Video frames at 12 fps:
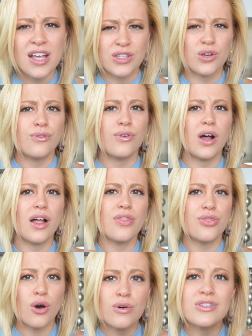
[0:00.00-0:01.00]
So
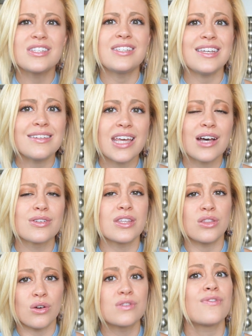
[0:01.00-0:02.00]
those details
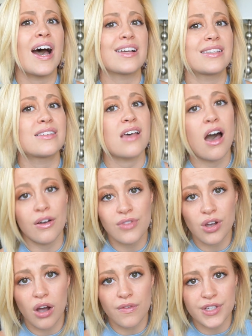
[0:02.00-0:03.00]
and those facets of
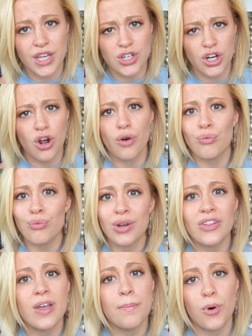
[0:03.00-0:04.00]
the conversation are
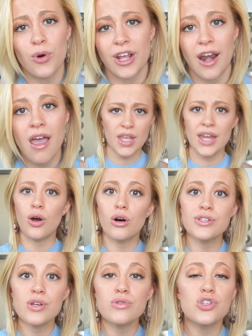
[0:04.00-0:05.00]
really important. And
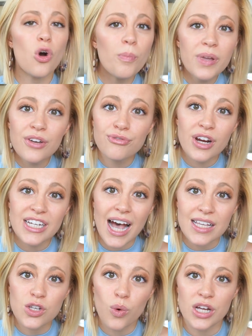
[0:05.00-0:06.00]
also don't be afraid to
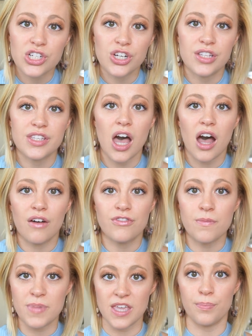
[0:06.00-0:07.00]
ask questions of
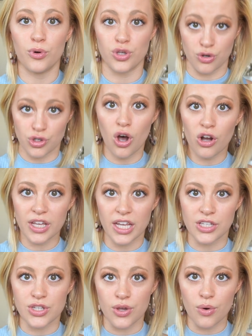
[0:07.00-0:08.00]
the people you're
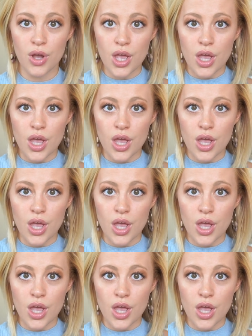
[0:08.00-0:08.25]
talking to,